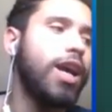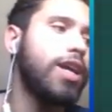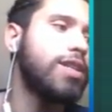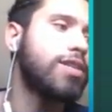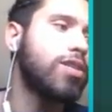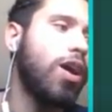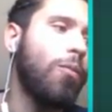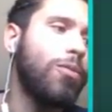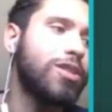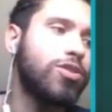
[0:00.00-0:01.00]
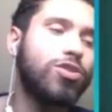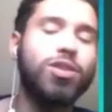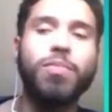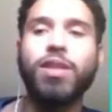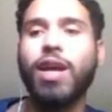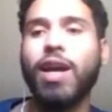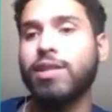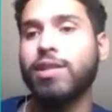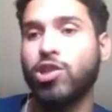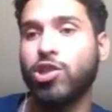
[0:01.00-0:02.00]
as opposite to something that
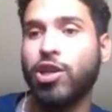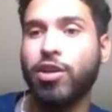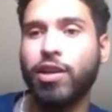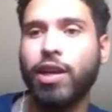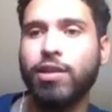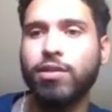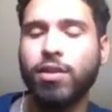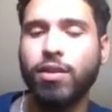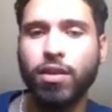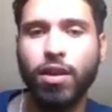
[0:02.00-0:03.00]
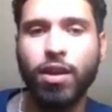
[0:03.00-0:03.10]
has a jarred ending,